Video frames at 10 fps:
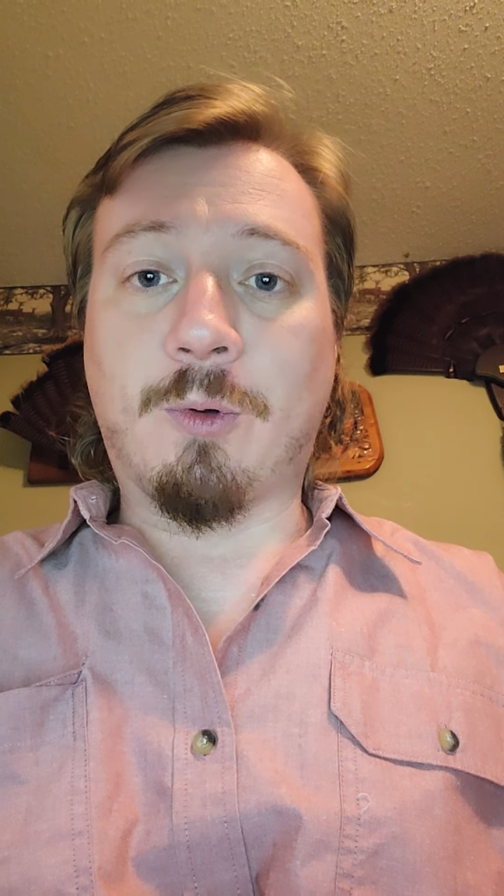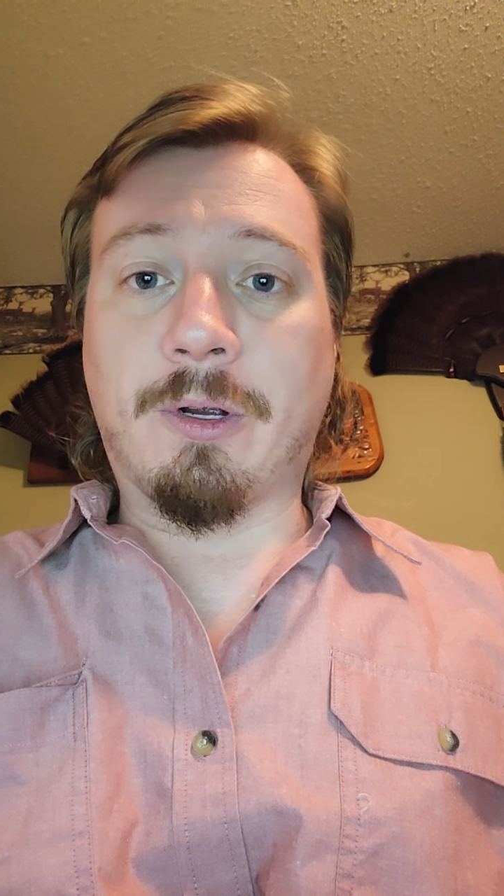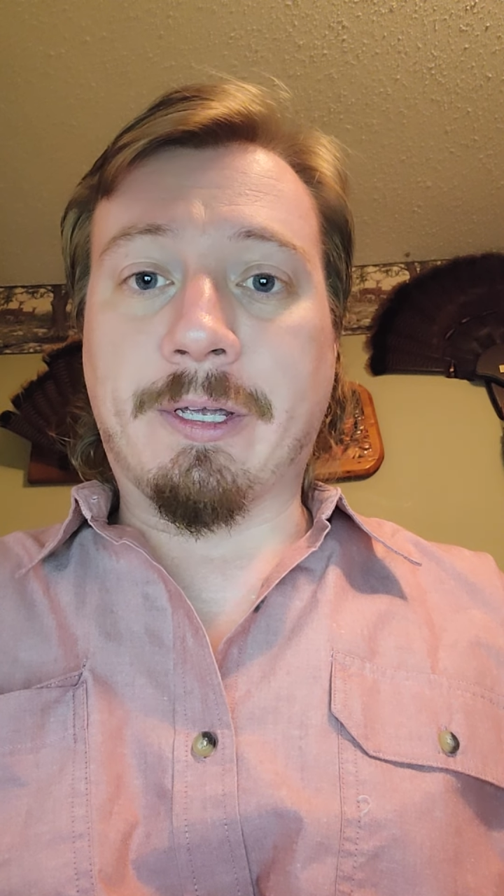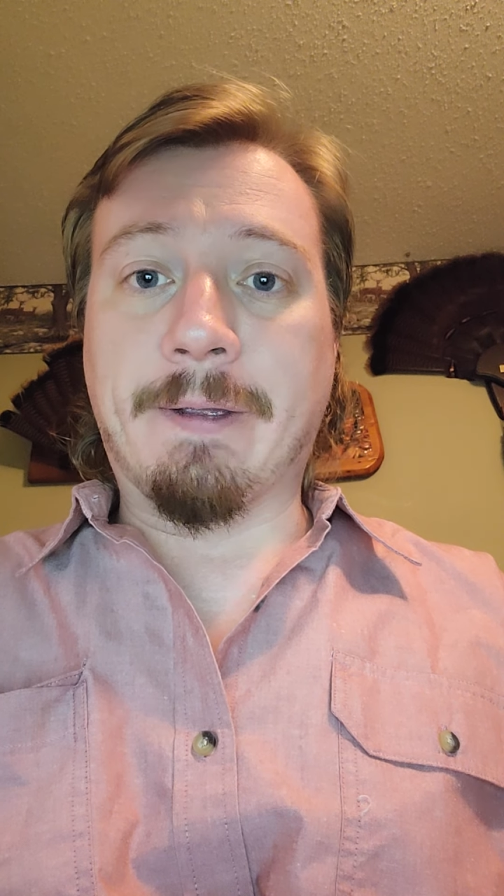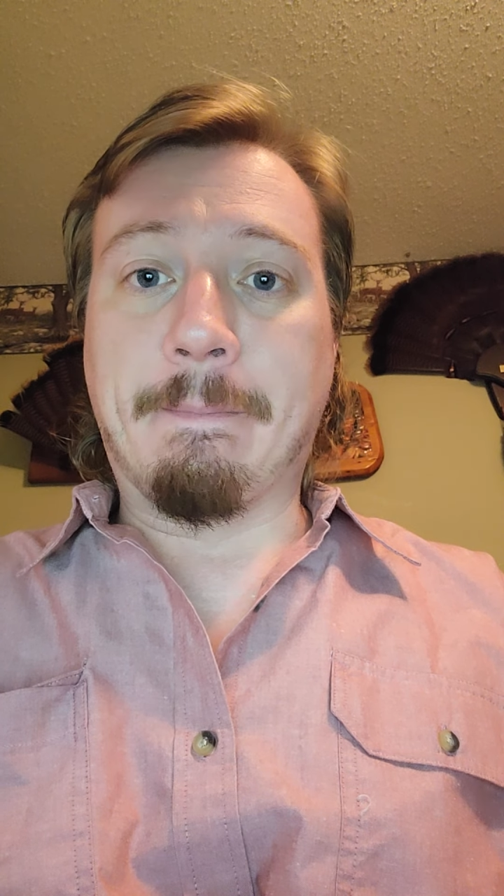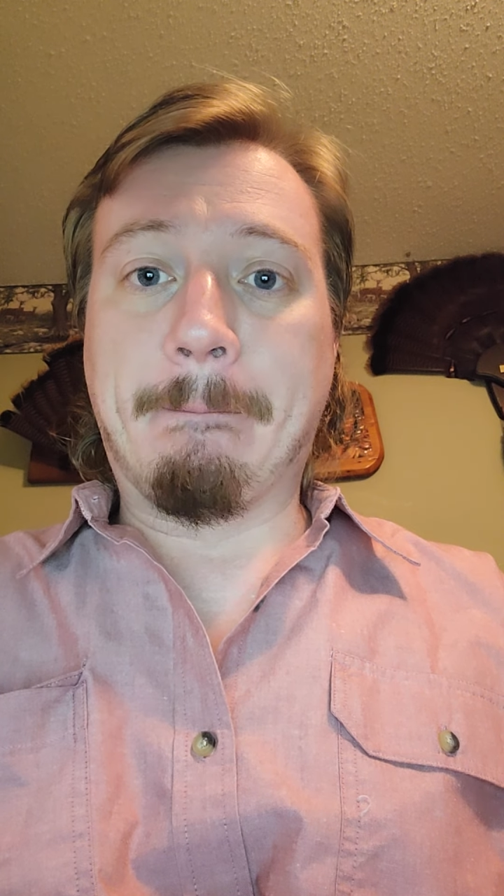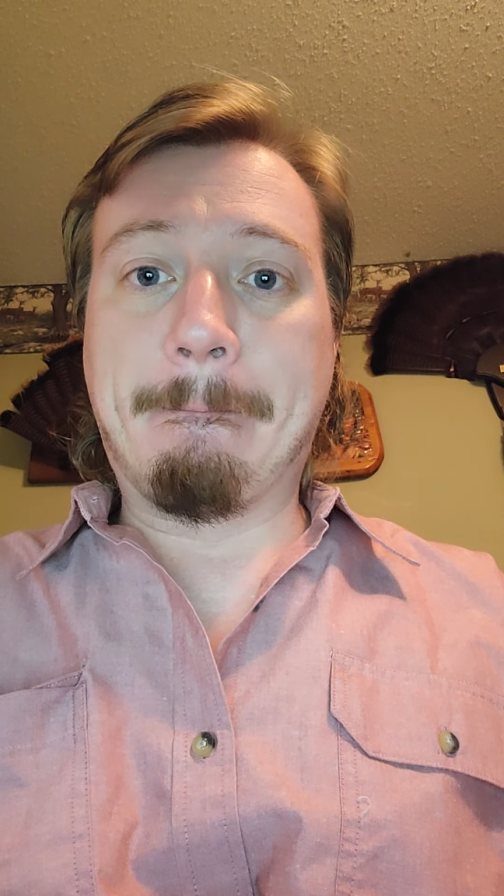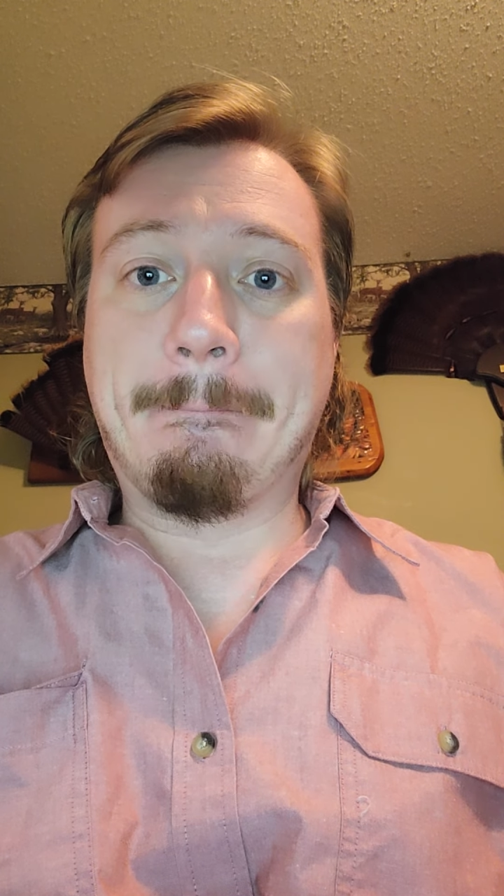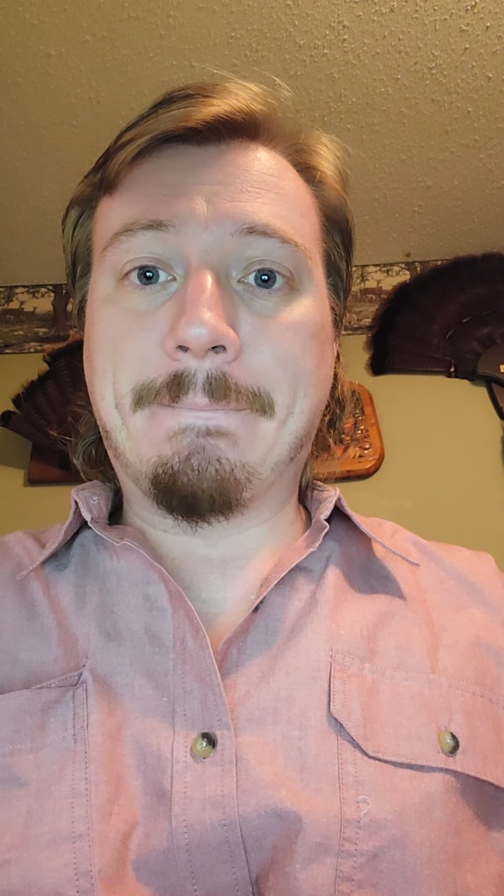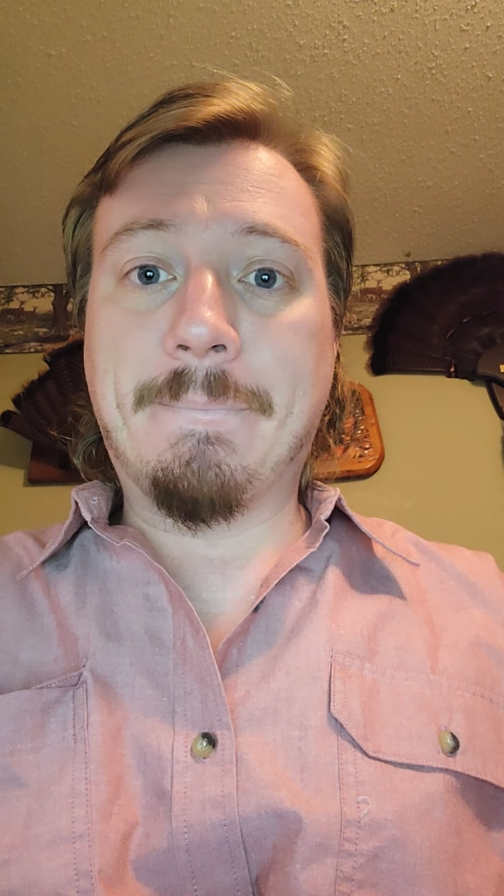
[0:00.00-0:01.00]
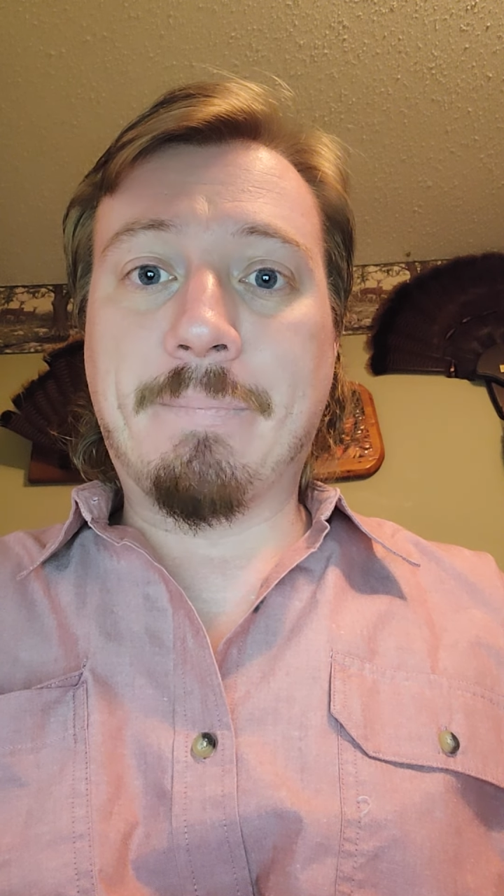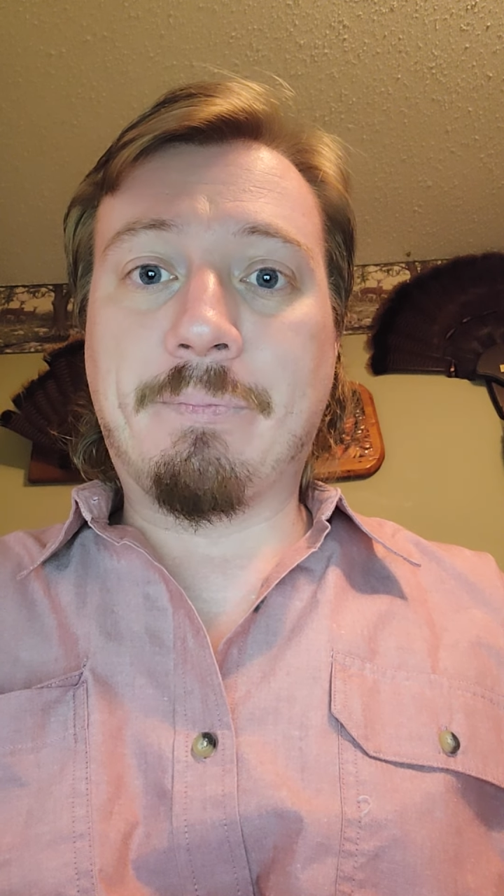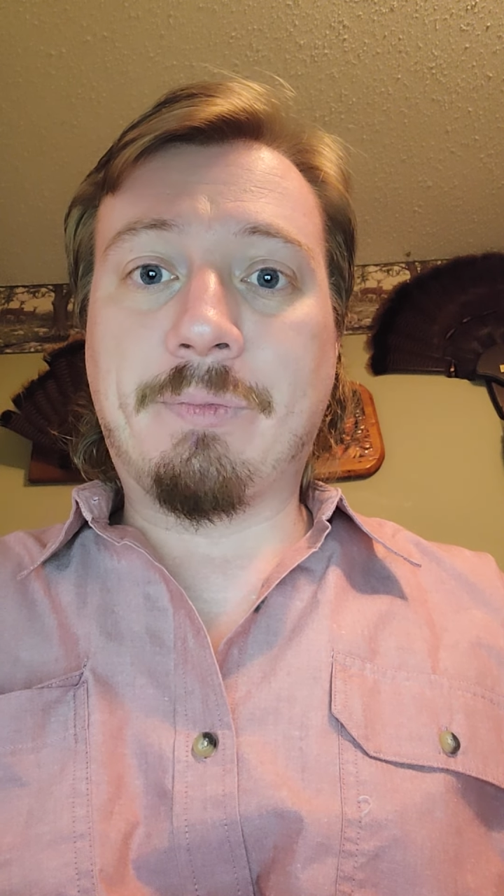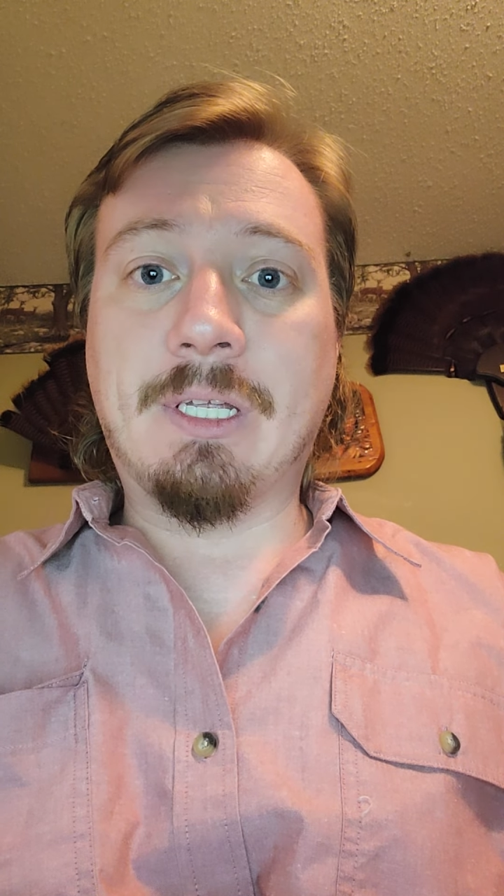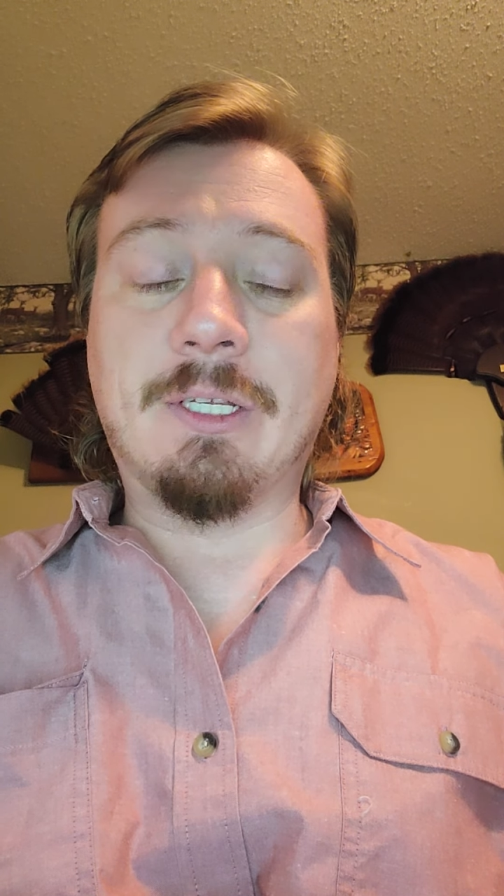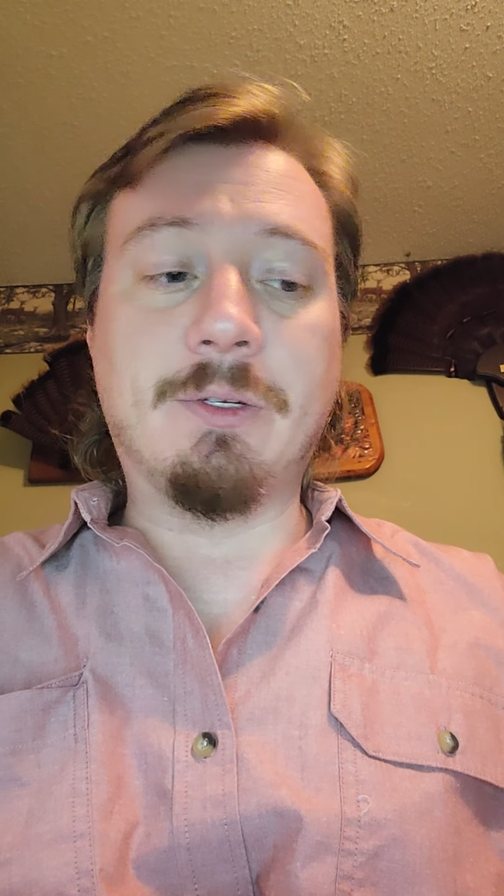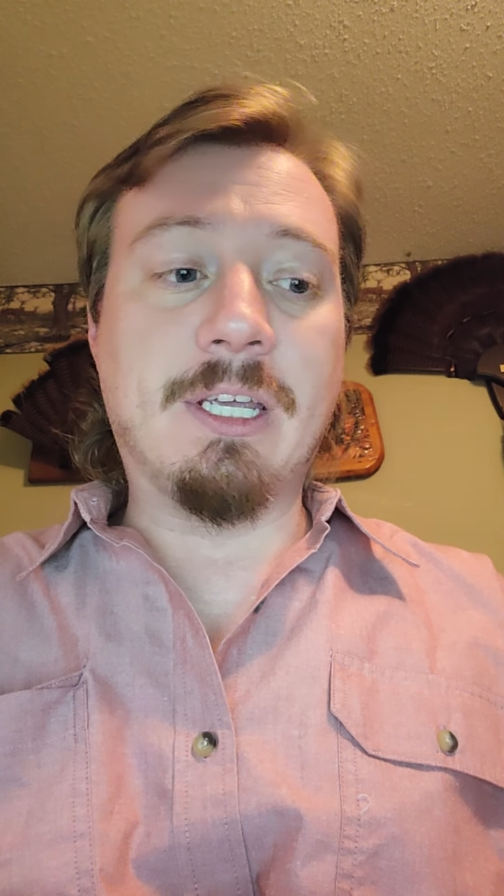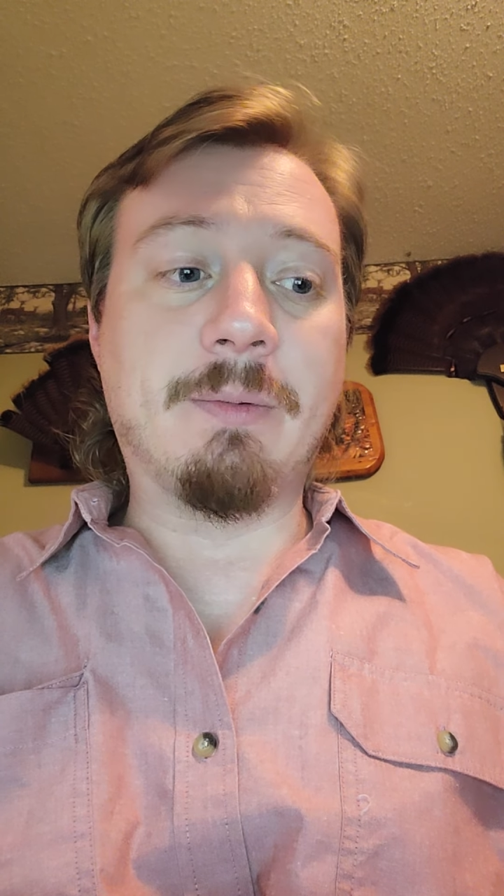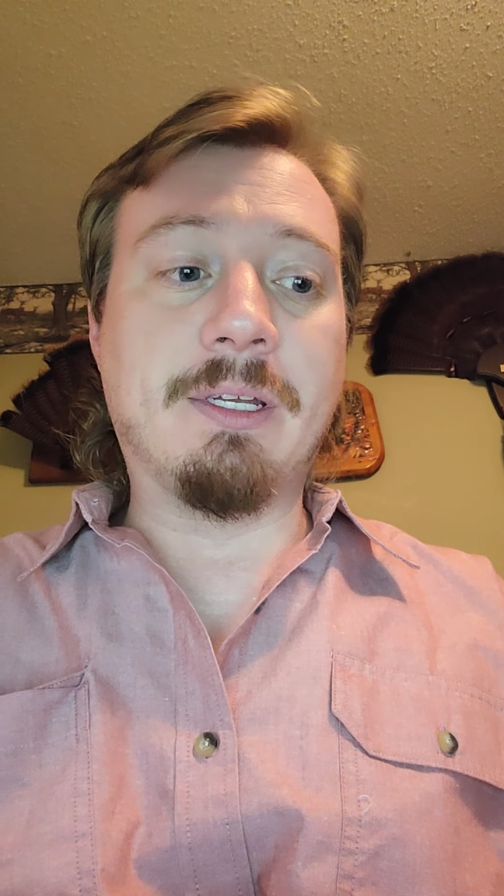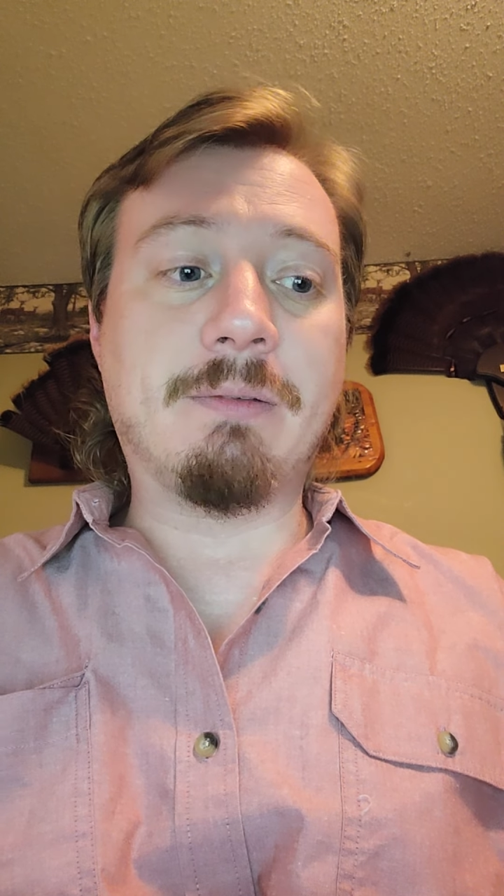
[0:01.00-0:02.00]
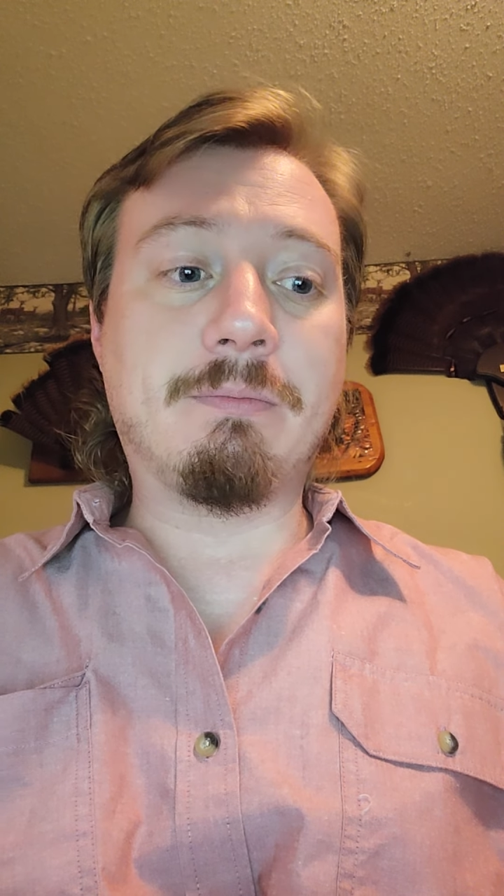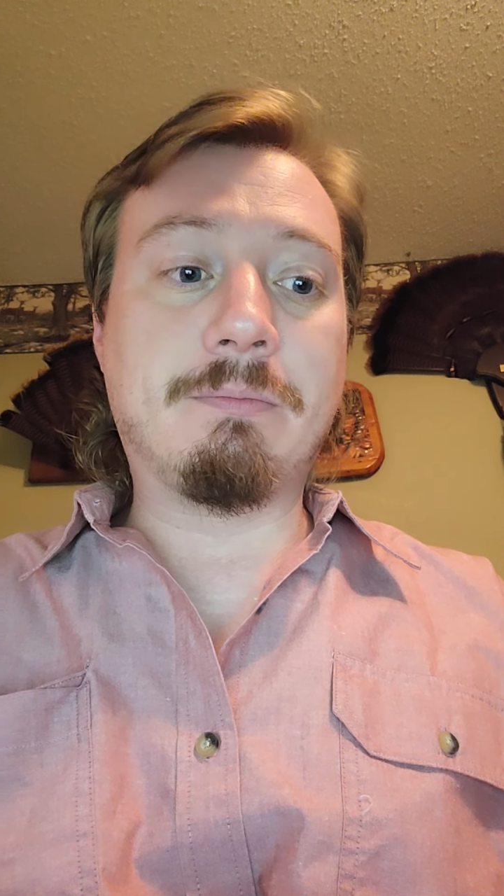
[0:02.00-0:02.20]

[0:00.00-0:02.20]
working, and you deem it